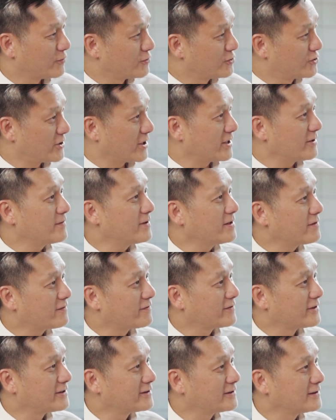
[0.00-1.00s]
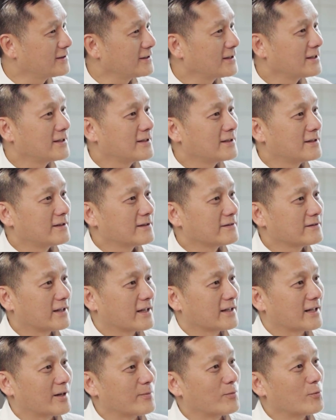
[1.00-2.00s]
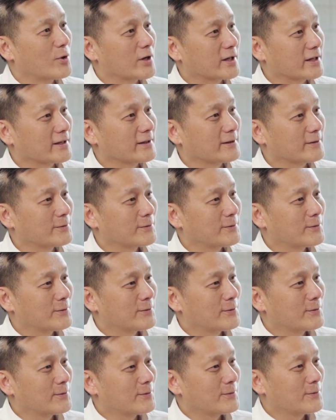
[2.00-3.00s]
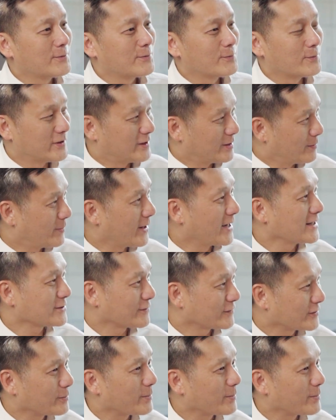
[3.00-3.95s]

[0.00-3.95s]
genuinely feel that I'm working with the best of the